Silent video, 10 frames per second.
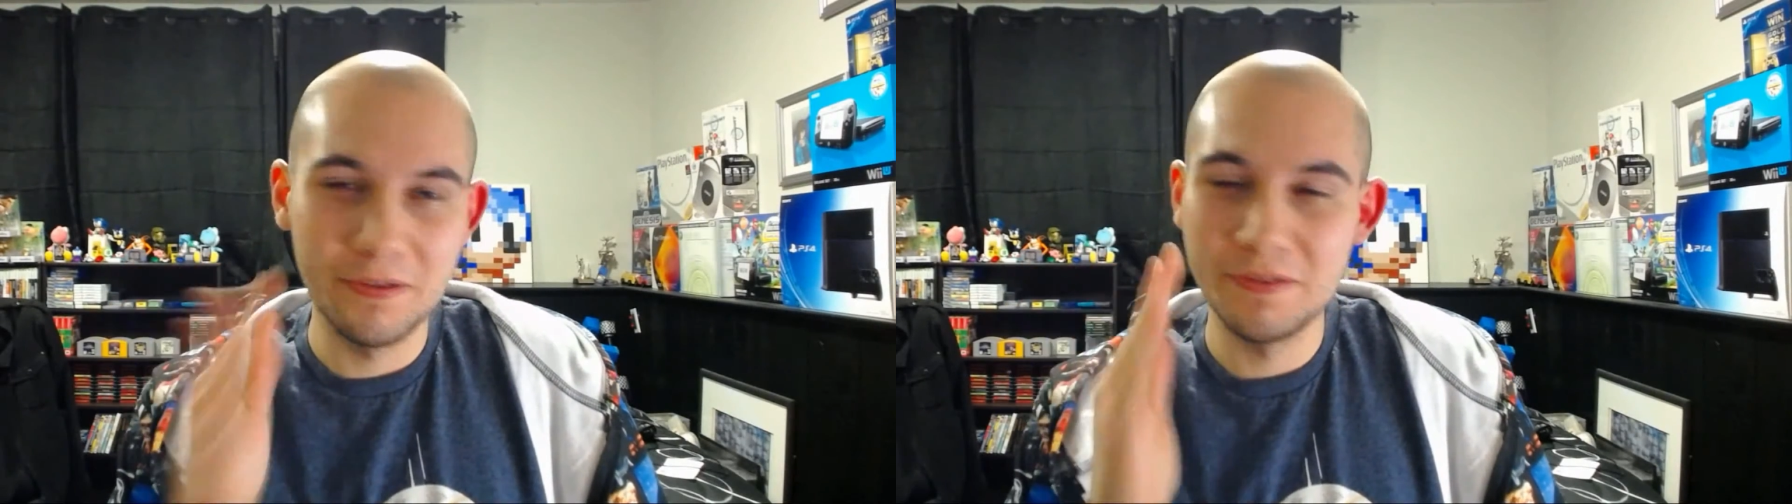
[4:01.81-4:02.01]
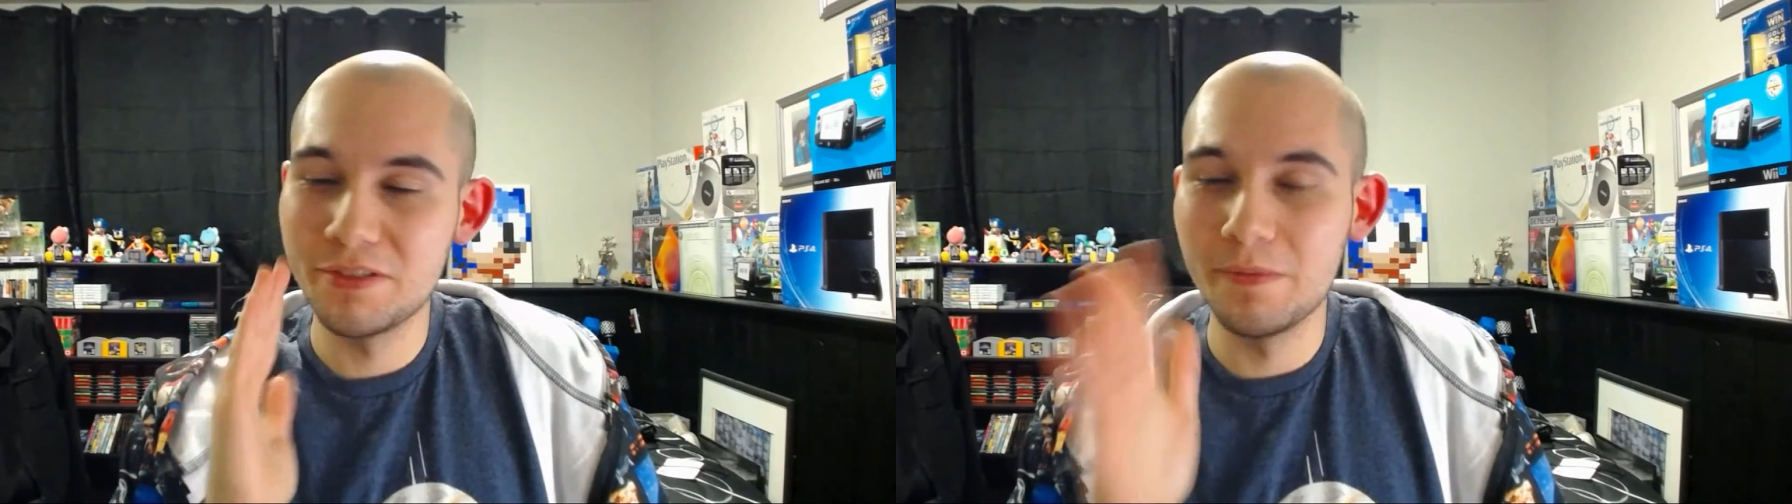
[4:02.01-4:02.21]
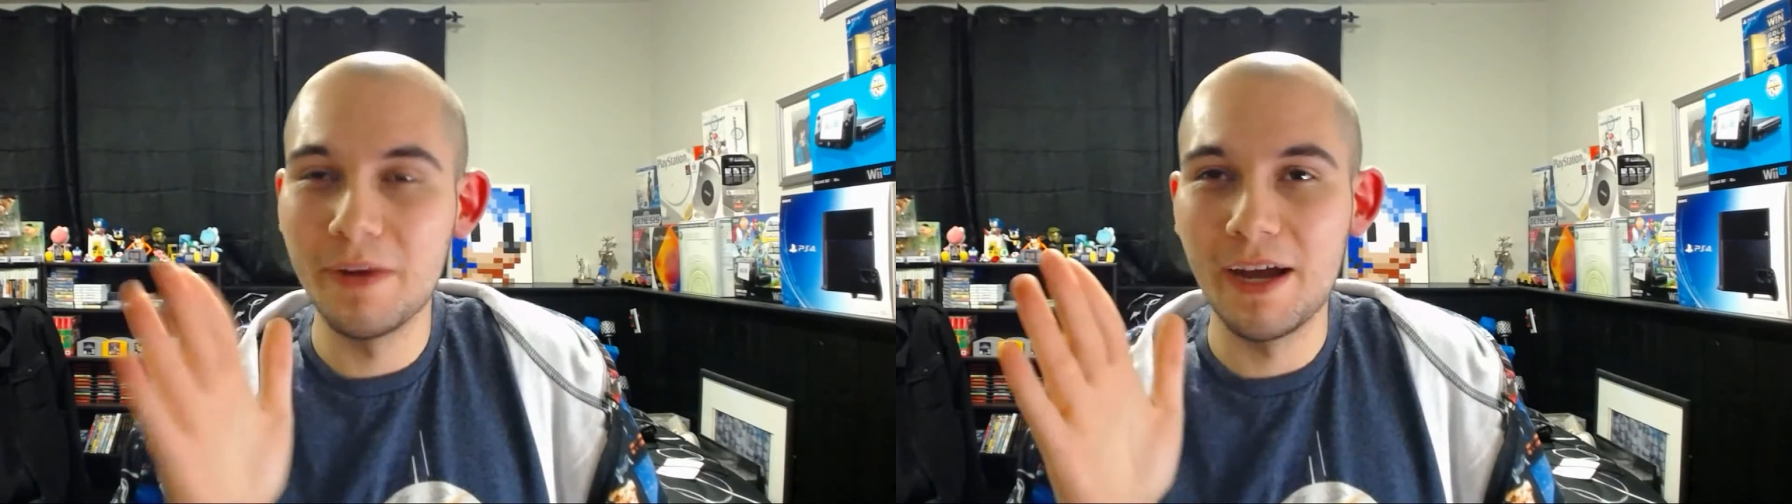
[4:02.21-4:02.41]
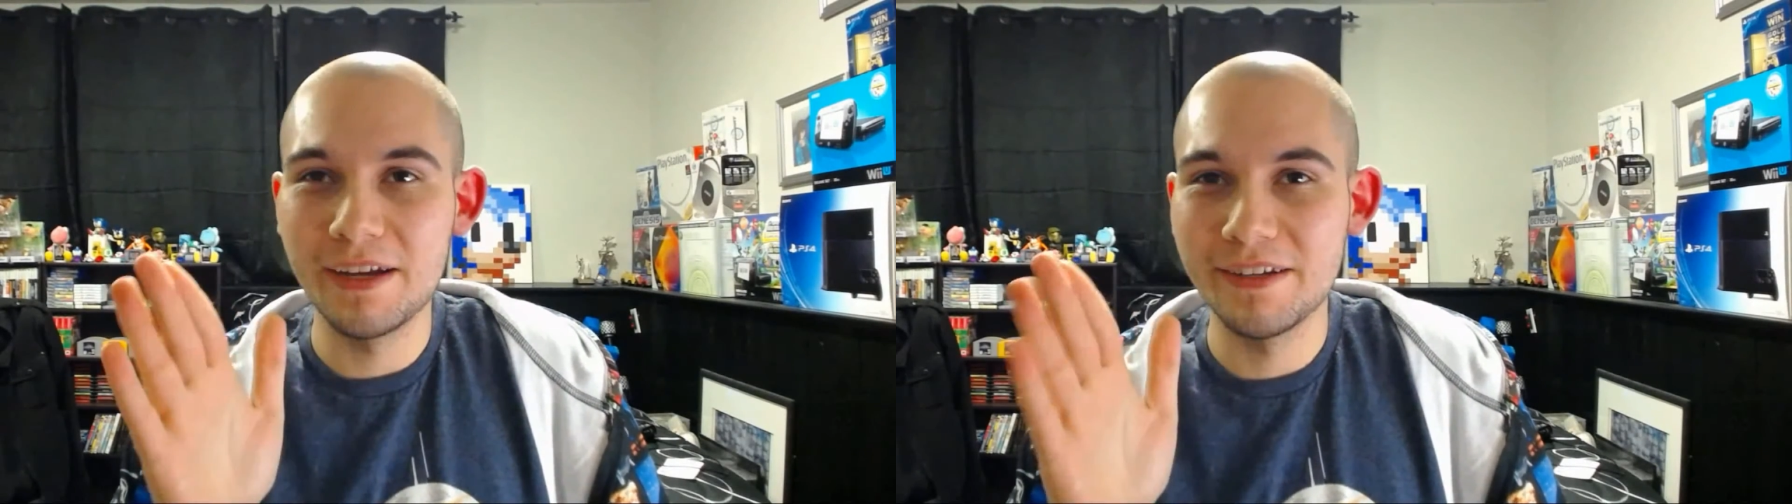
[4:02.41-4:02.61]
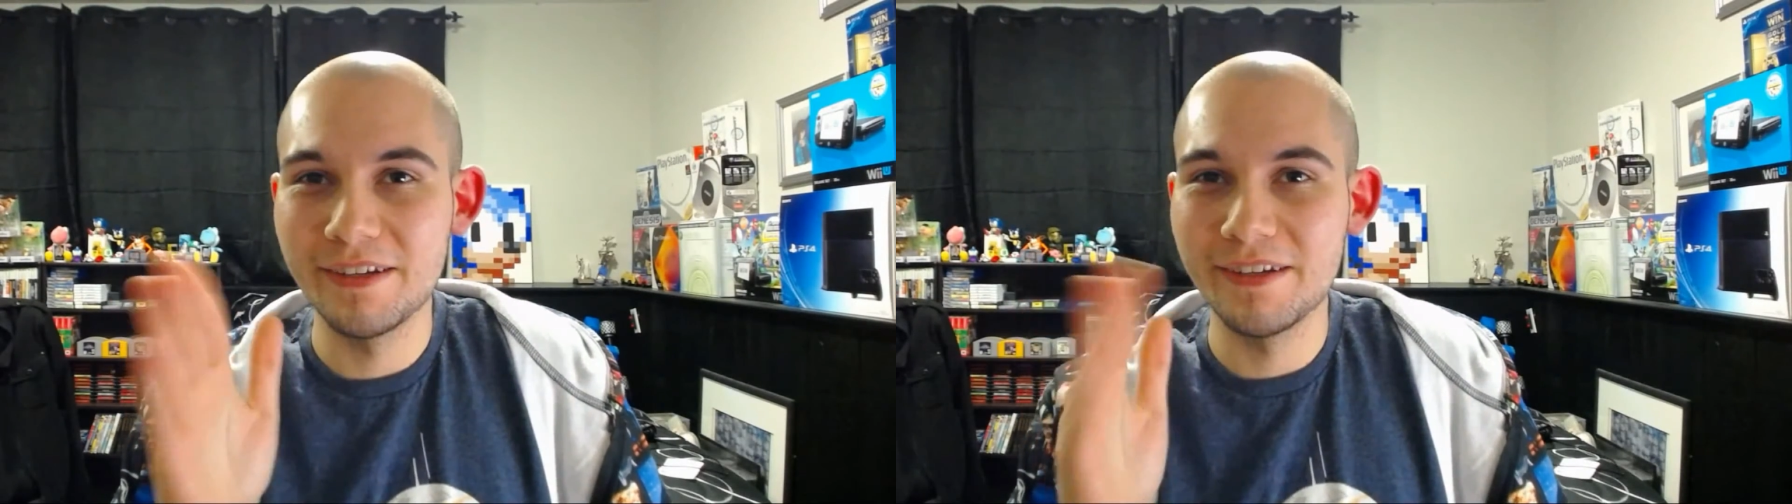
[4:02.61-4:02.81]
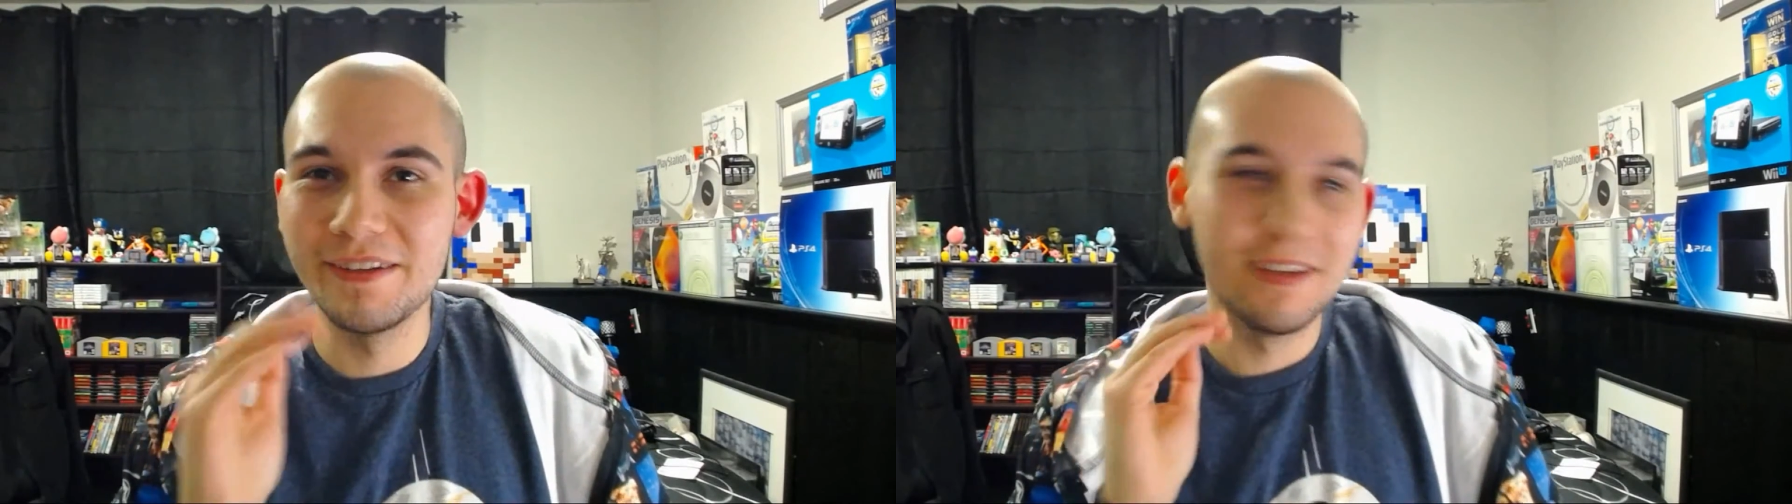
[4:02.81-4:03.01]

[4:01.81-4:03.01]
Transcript: and Chewbacca.